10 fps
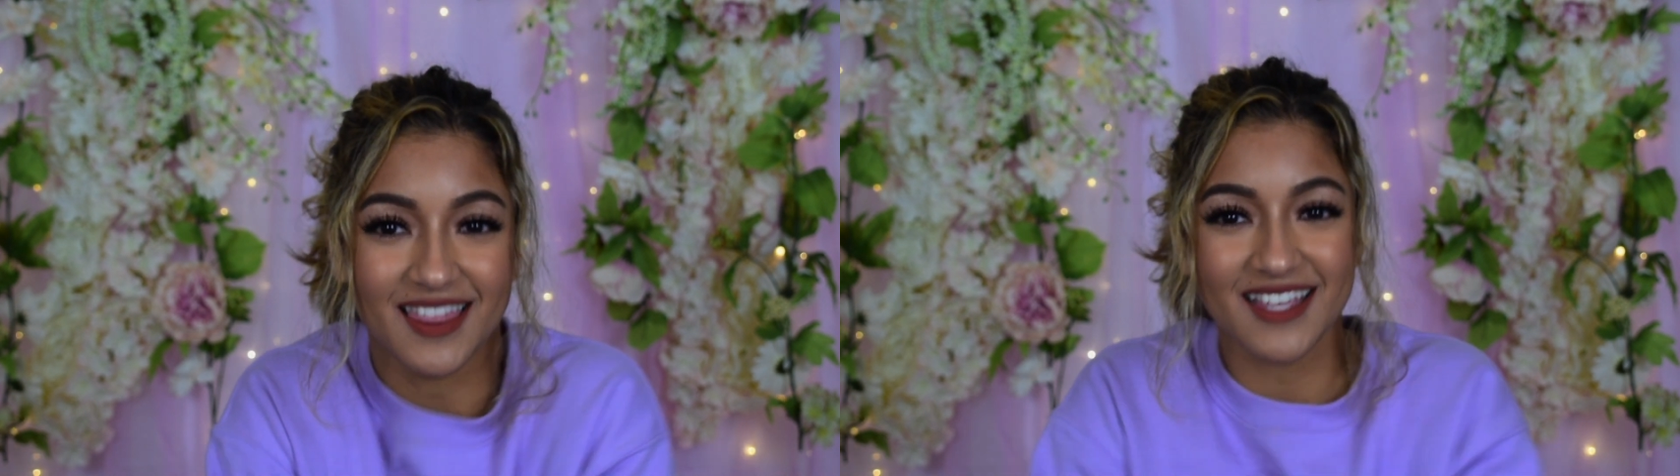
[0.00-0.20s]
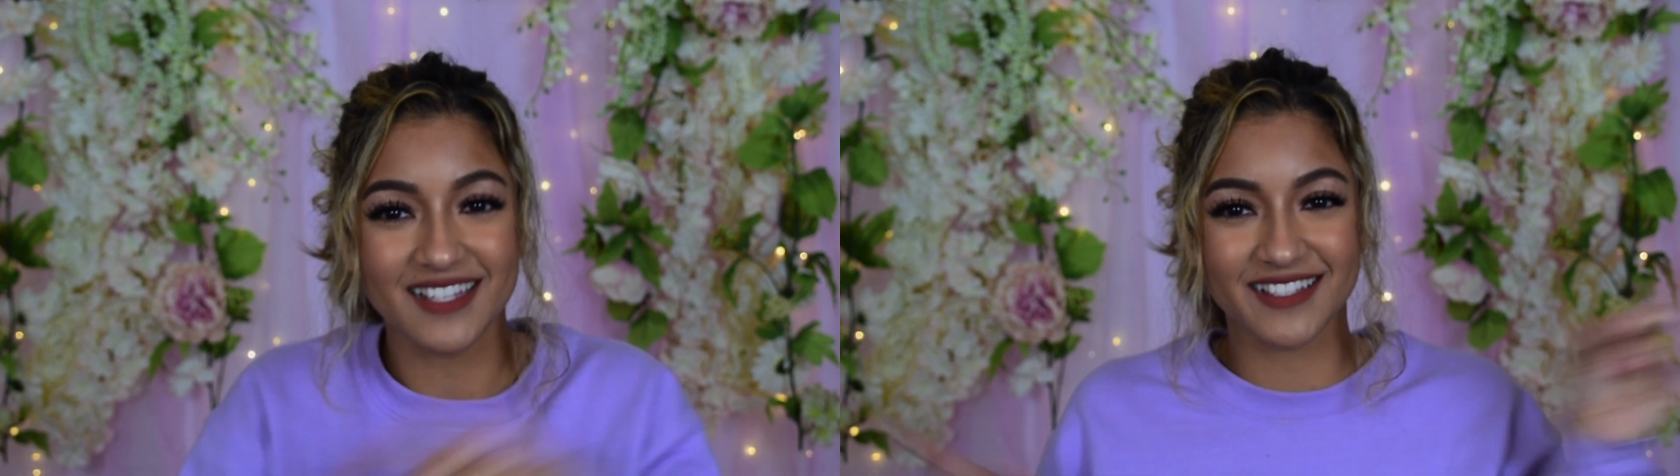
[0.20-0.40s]

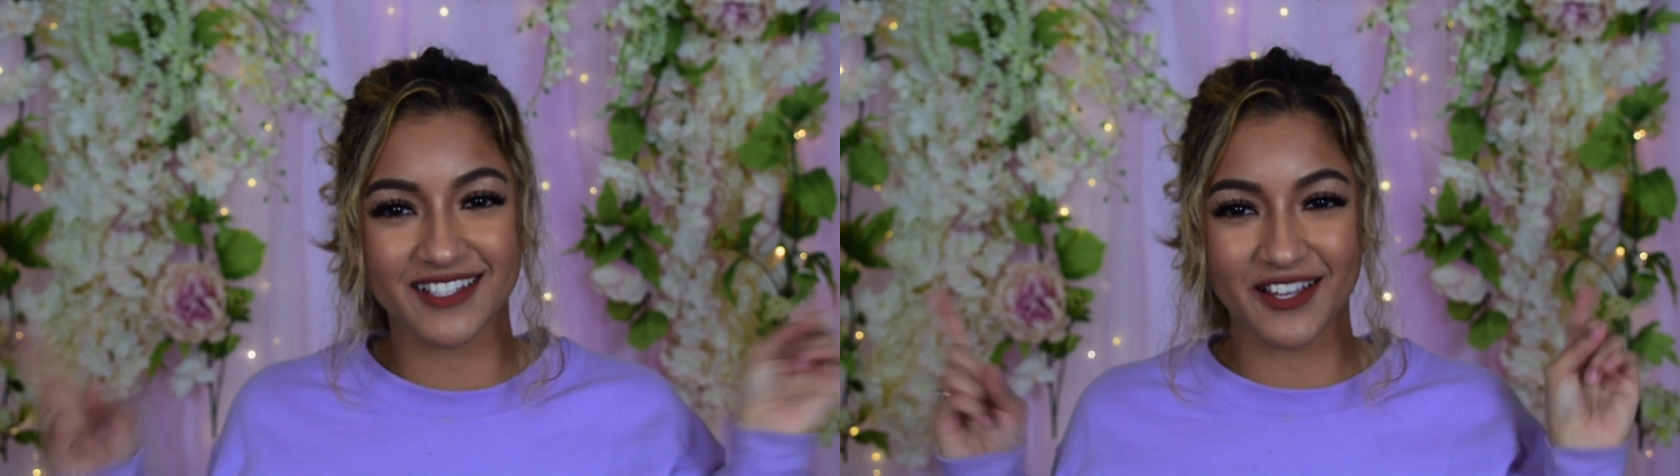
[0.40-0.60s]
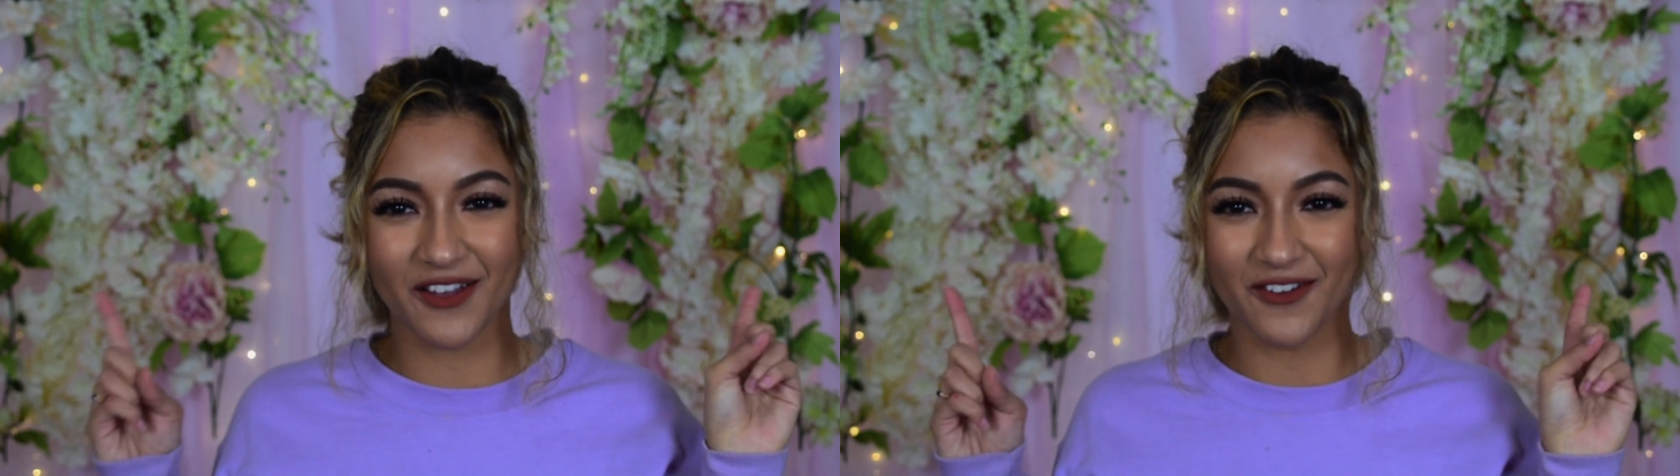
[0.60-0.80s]

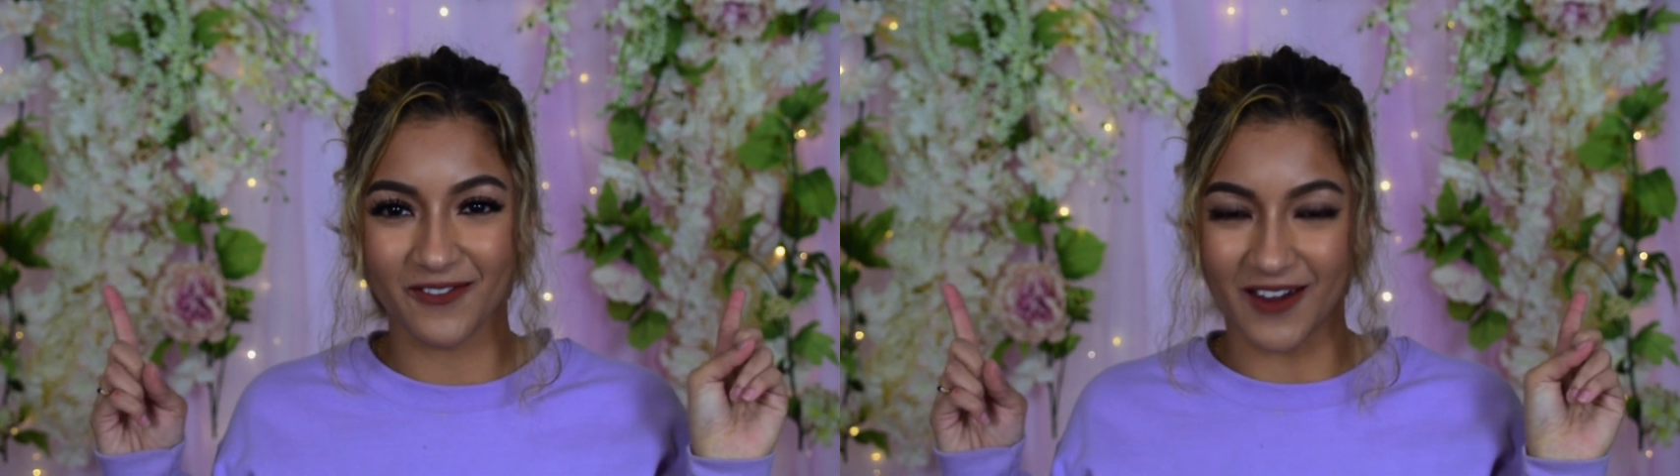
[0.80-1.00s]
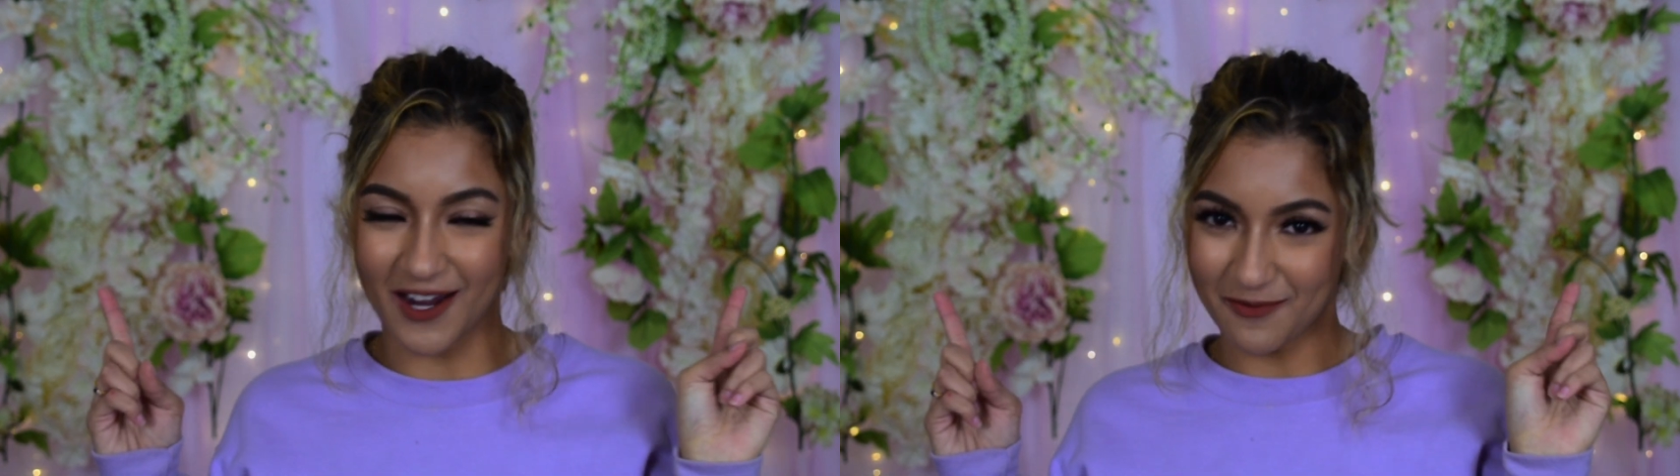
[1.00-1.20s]
this
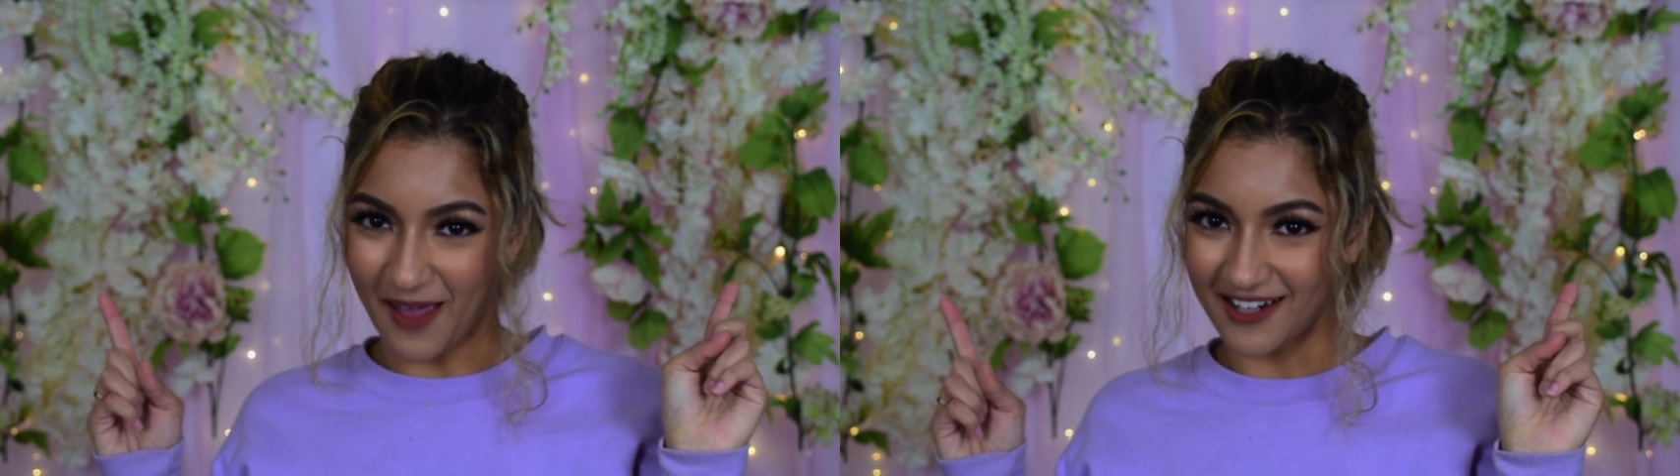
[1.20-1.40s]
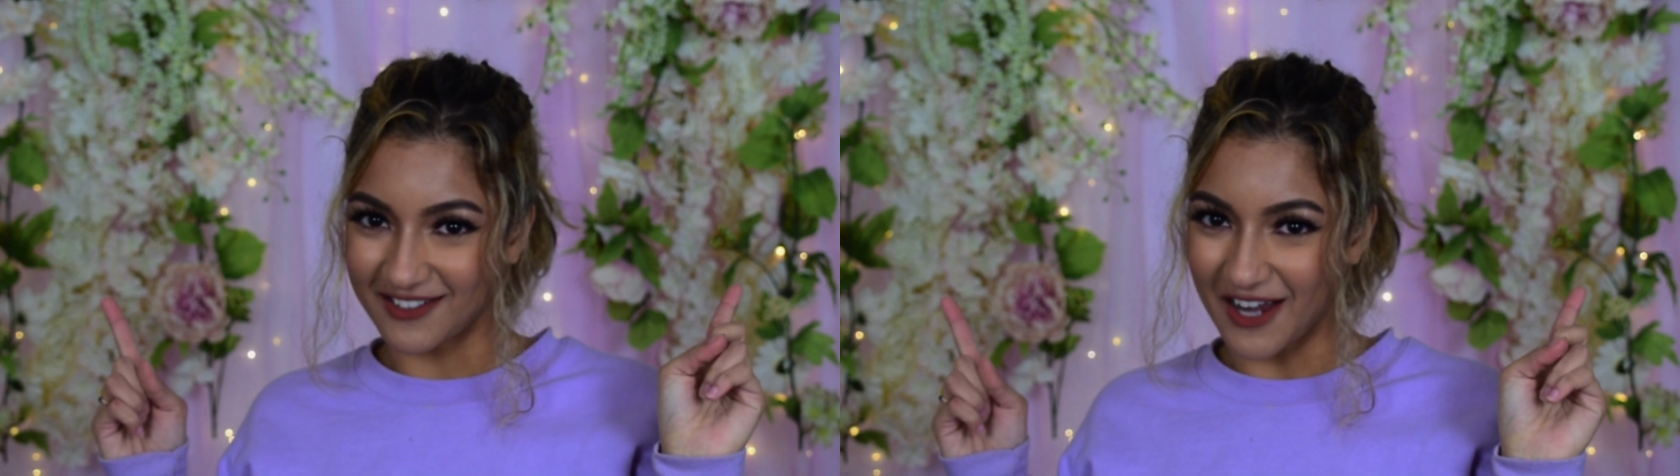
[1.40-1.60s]
very
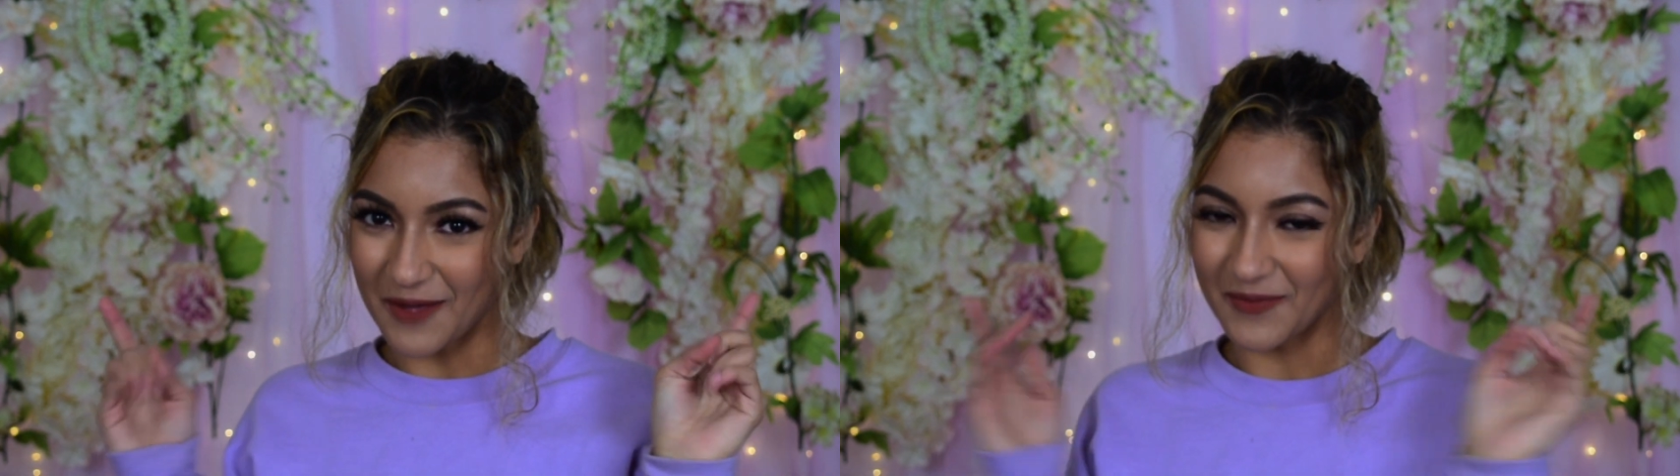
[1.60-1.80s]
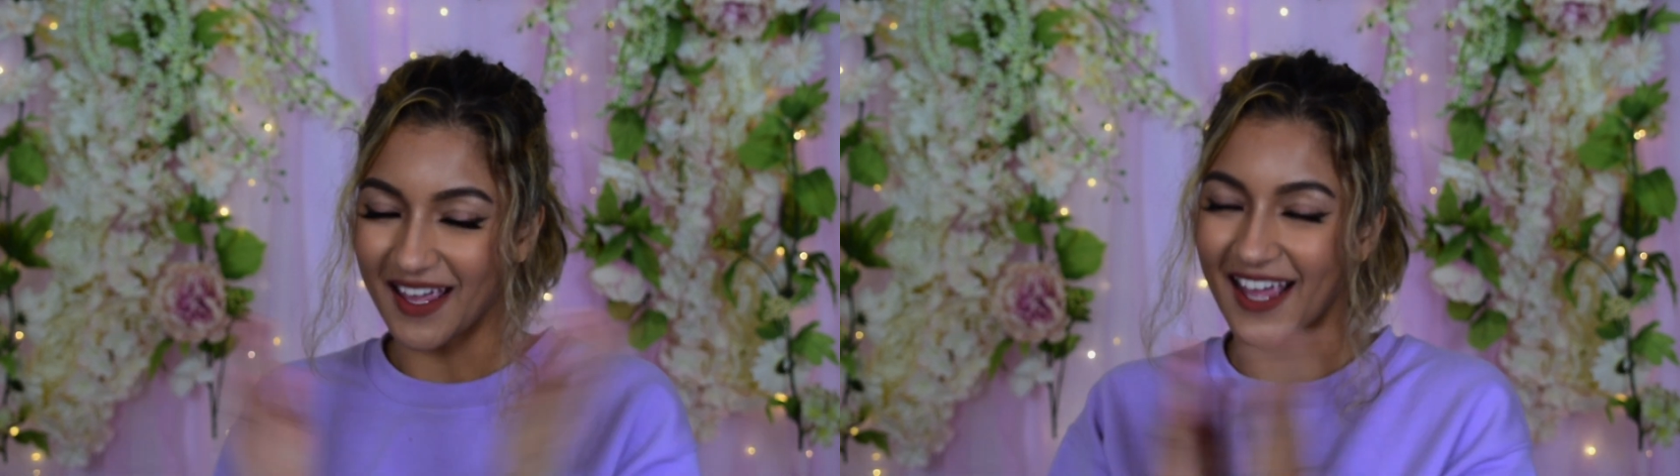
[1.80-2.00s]
backdrop.